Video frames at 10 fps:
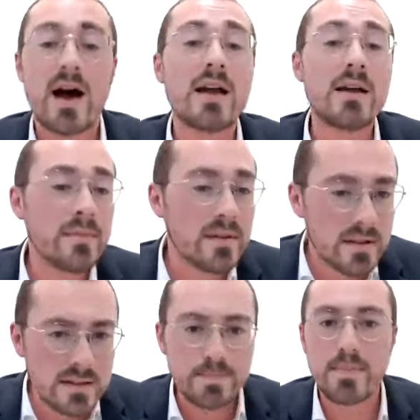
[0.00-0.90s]
Time
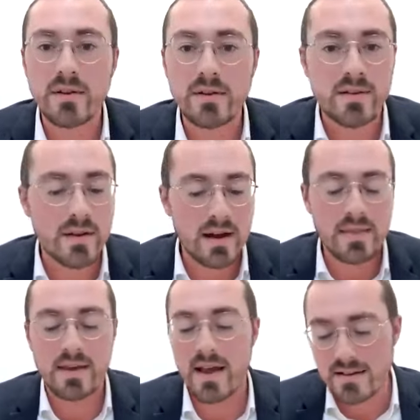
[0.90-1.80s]
is built
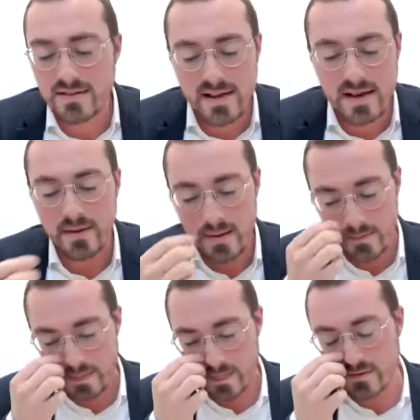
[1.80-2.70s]
on the concept
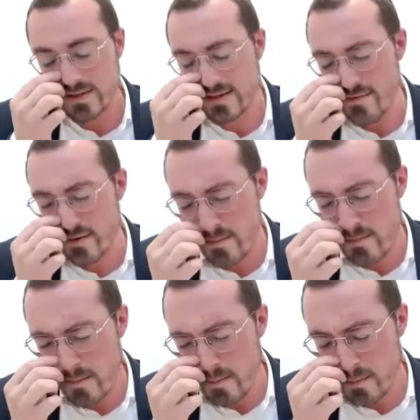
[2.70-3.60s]
of 7.